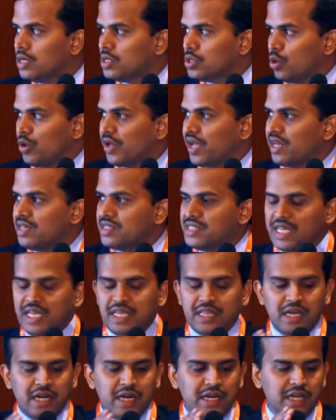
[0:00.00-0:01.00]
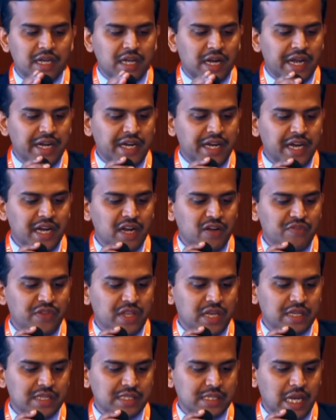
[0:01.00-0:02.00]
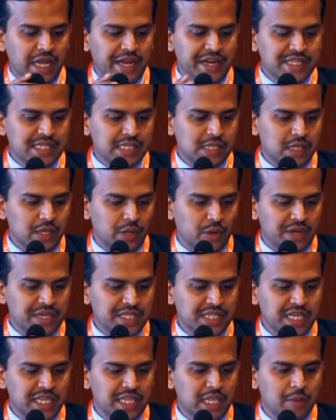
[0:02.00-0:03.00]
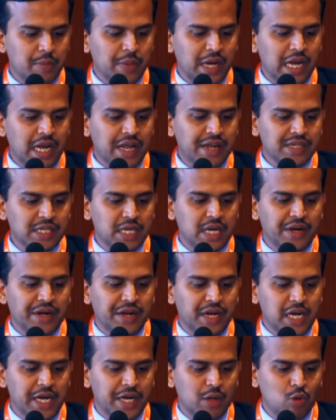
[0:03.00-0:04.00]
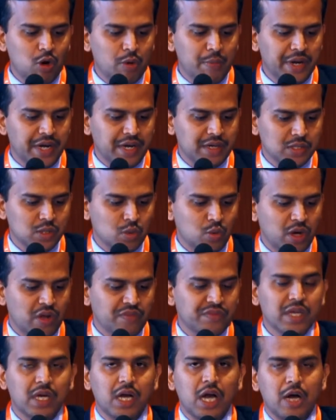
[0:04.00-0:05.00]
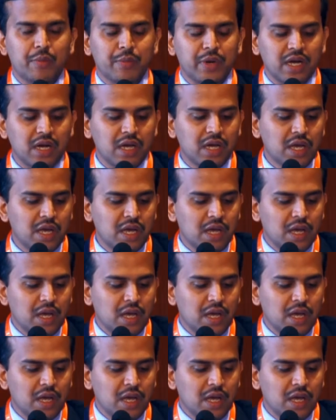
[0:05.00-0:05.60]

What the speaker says: So you can see that right end of the slides, you can see the bilateral adrenal involvement. So one of the common